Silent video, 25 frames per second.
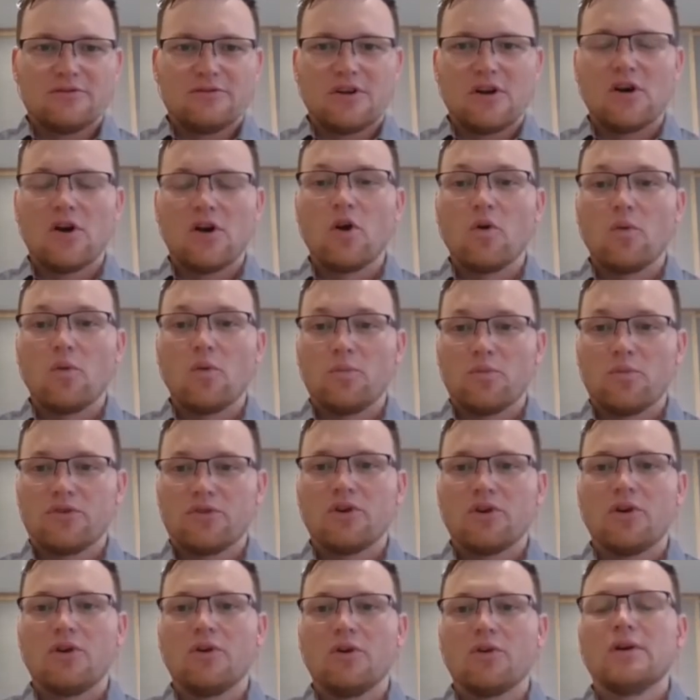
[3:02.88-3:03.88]
a home.
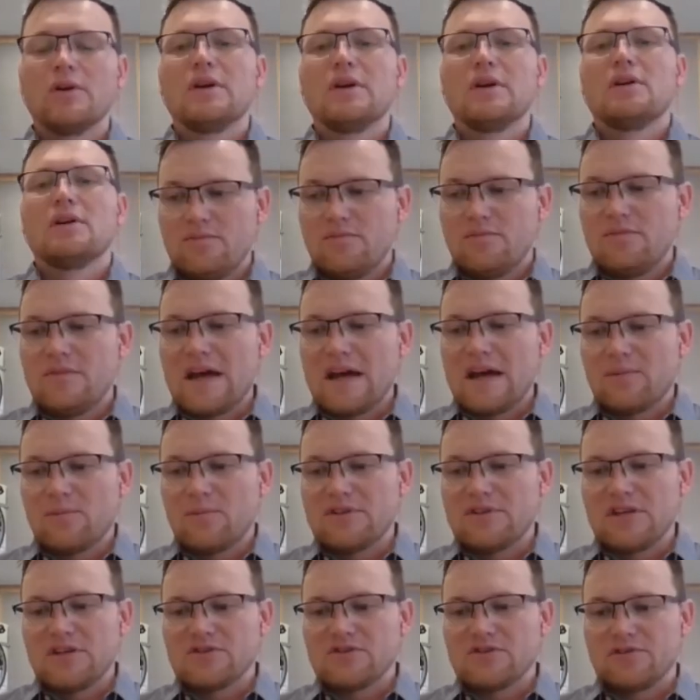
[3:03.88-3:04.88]
So that
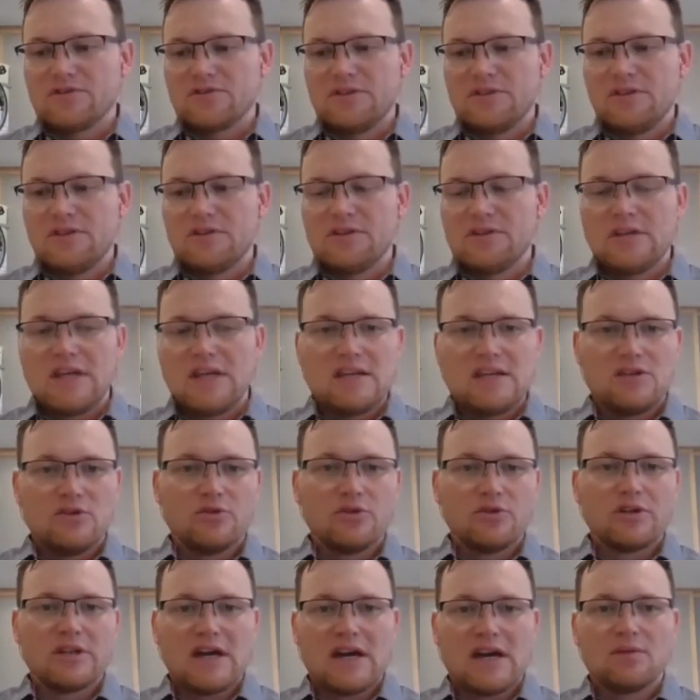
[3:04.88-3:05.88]
potentially an
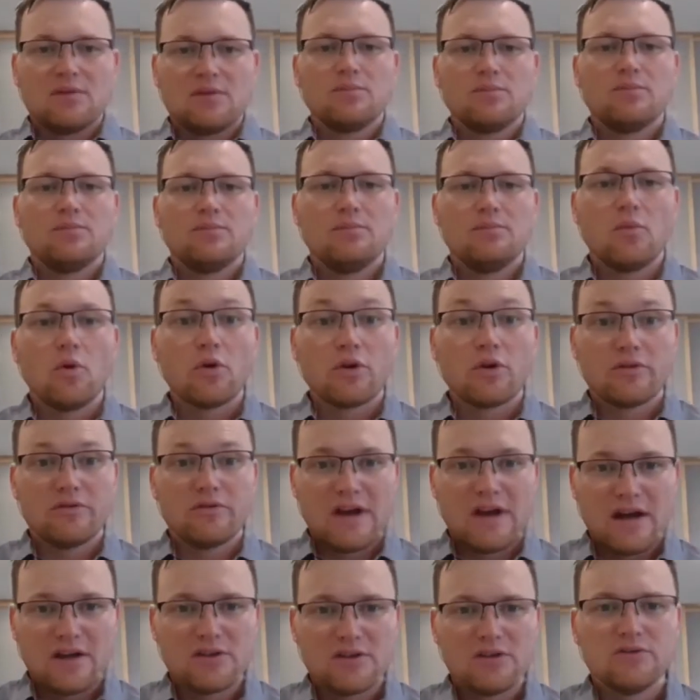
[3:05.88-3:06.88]
ADU could add more
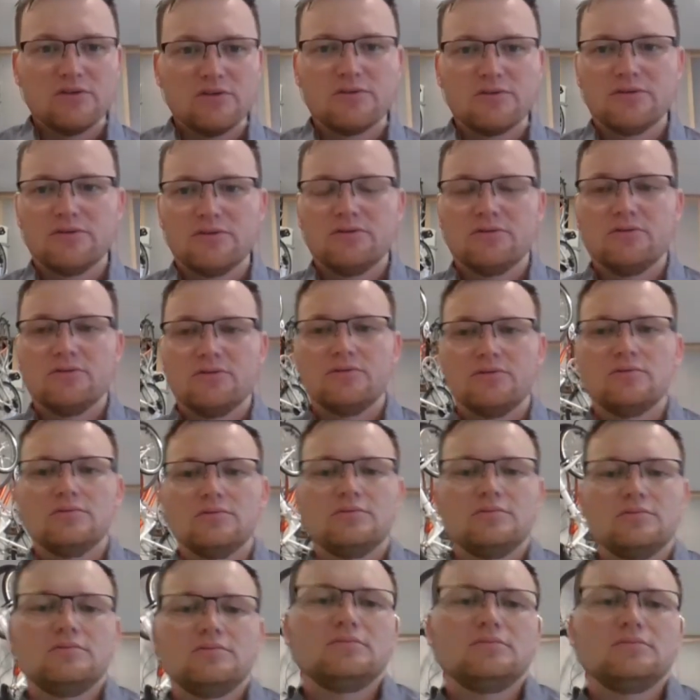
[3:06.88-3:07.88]
value to
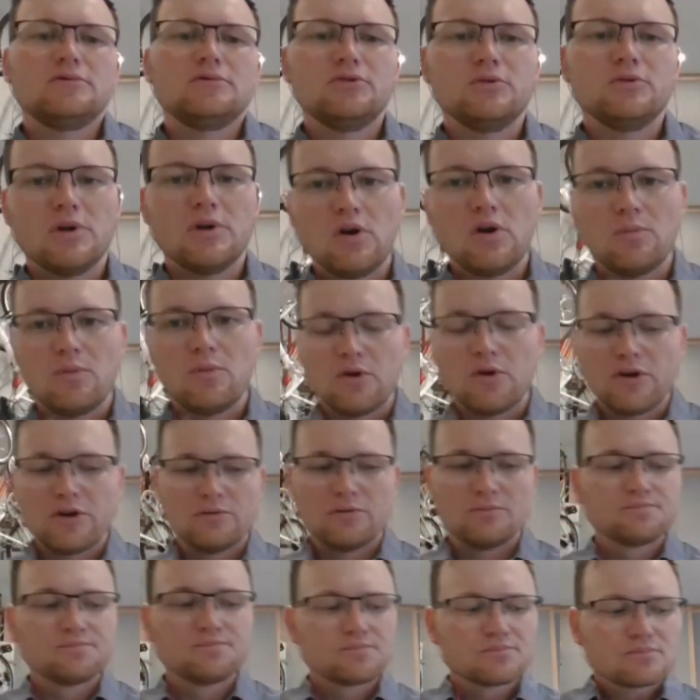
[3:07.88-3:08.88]
a
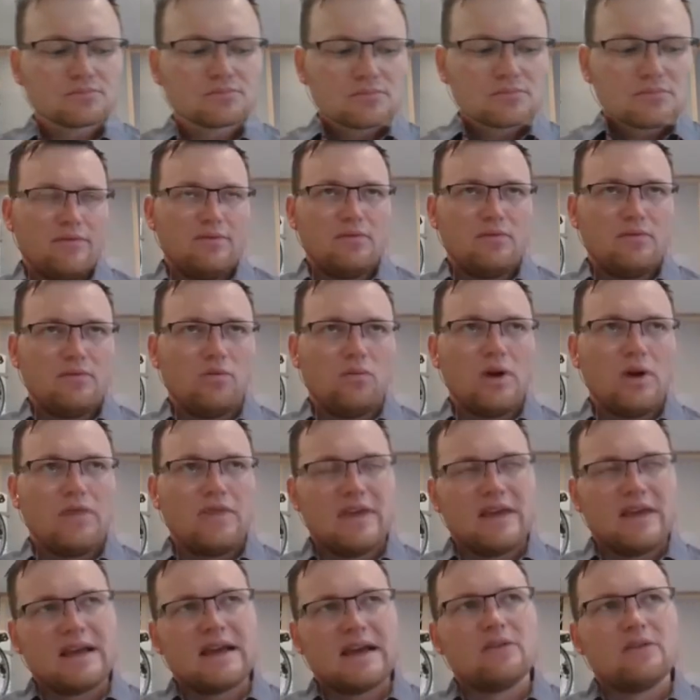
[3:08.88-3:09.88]
homeowner. One
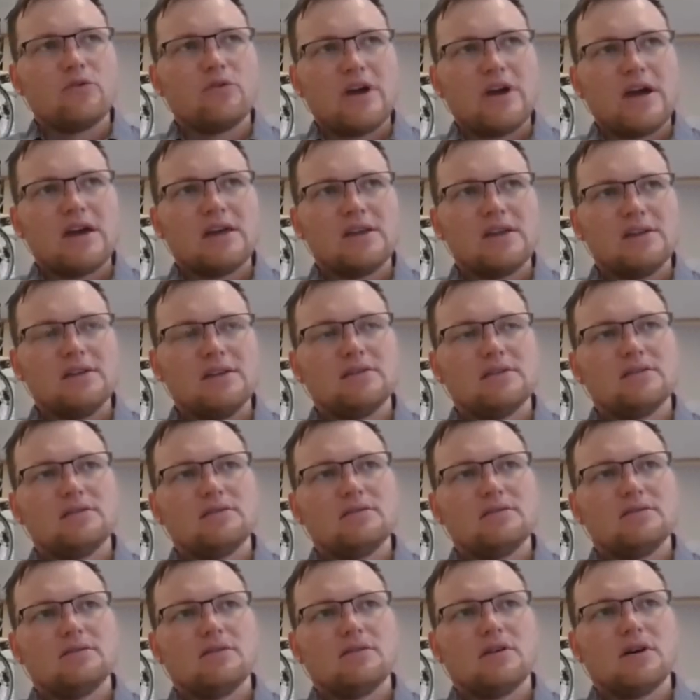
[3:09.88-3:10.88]
thing I read
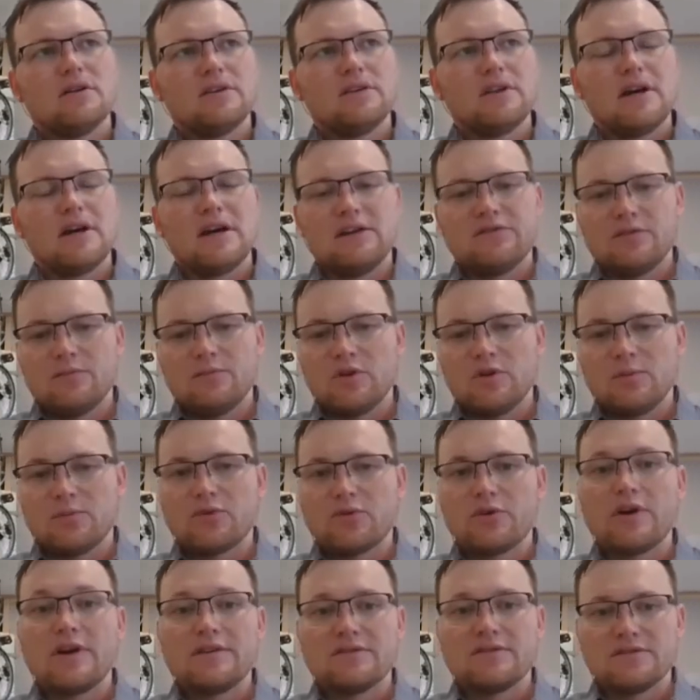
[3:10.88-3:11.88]
online from an
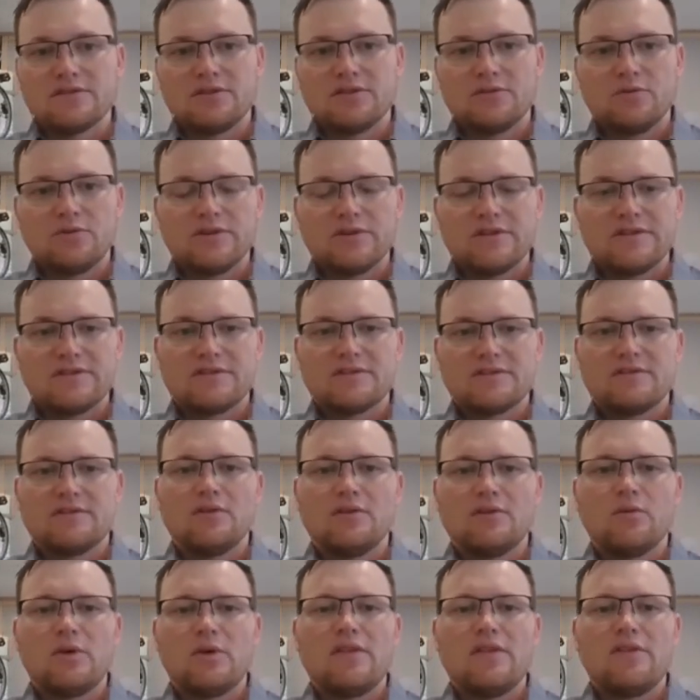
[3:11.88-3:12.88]
appraiser was
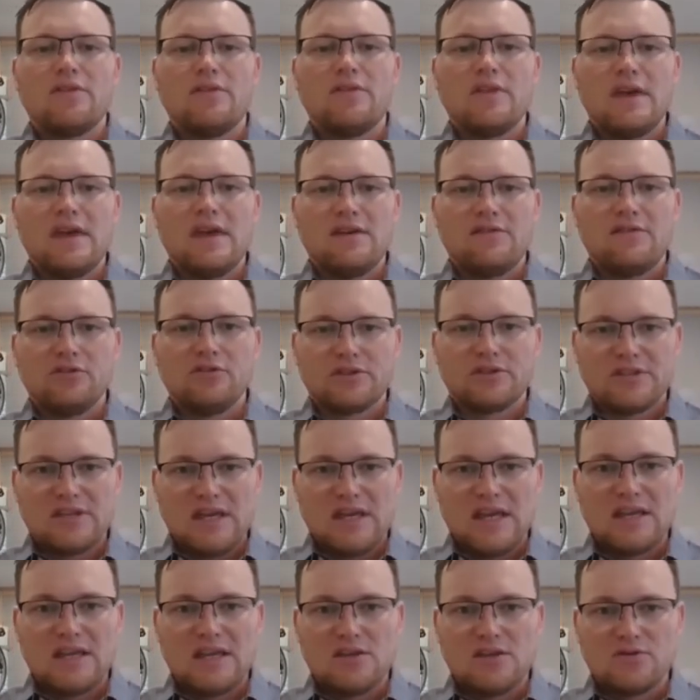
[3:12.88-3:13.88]
the way that they've looked
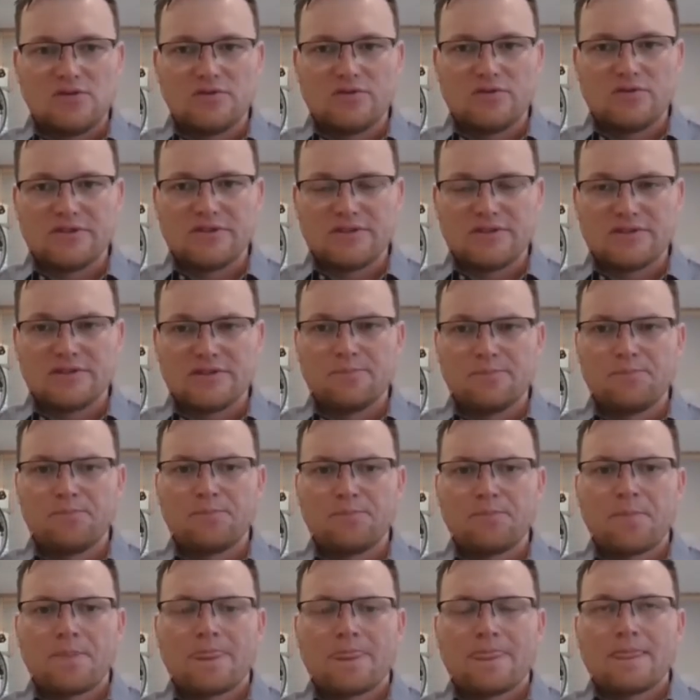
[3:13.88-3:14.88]
at ADUs is
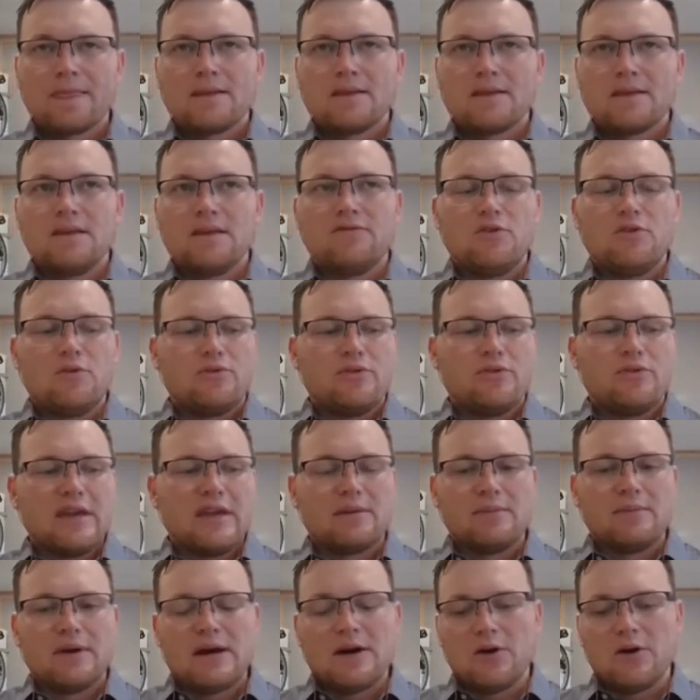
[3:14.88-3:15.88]
if you
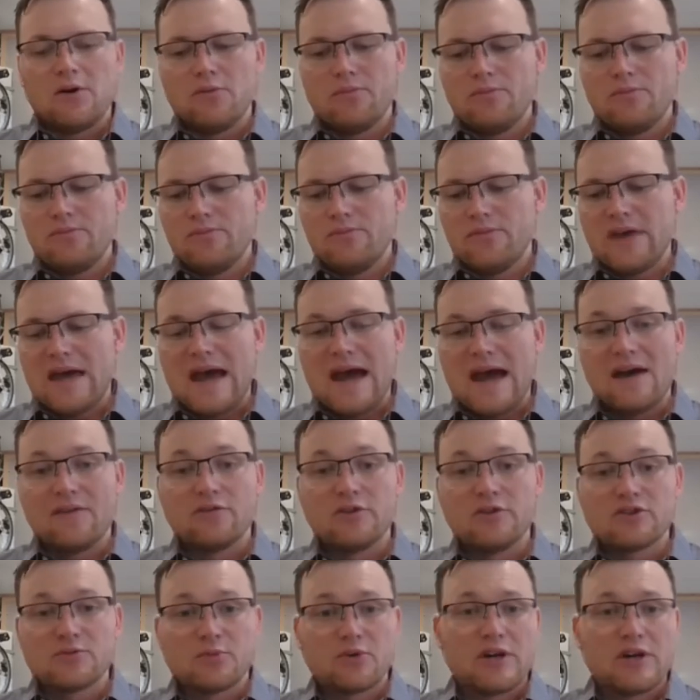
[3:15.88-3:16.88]
think about the
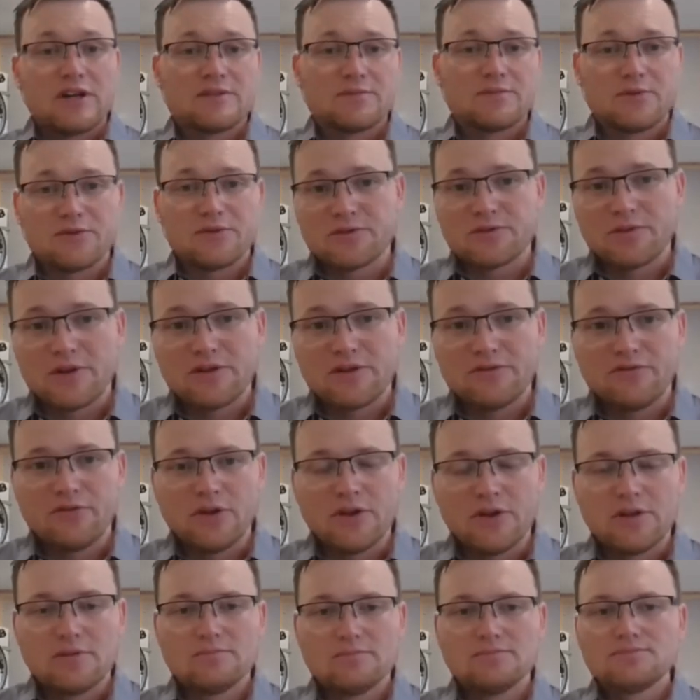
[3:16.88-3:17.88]
average price per square
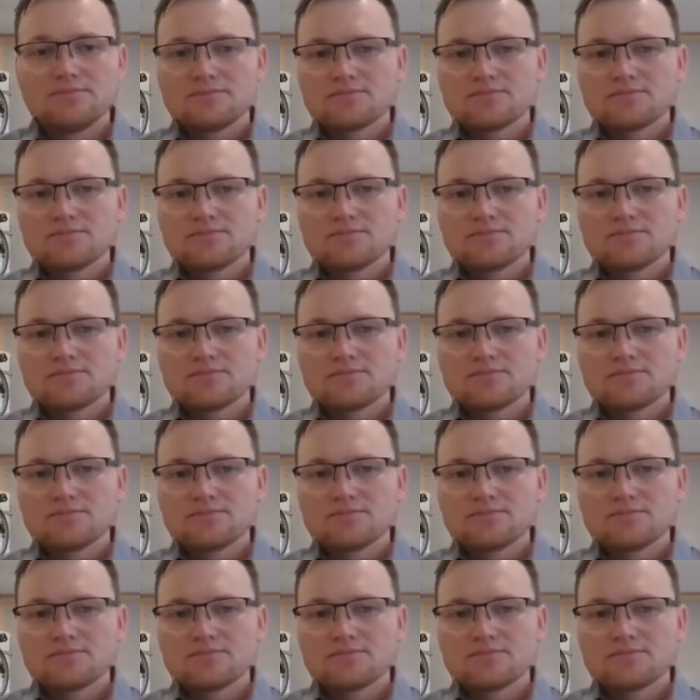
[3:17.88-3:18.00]
foot